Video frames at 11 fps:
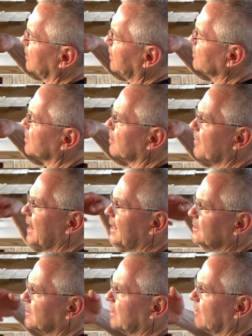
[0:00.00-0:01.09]
ears of the
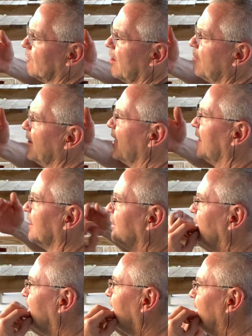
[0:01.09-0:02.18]
magazine are rubbing on it,
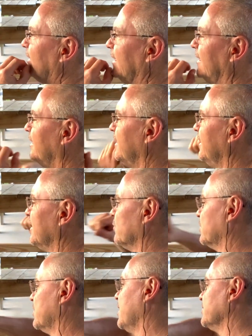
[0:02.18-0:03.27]
and that's
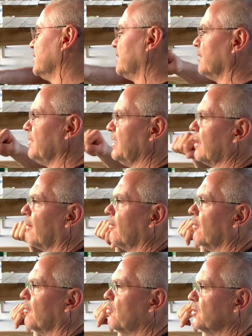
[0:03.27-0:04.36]
what's causing it to be
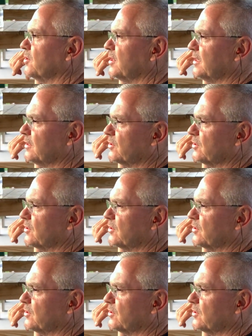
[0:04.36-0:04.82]
harder to push in.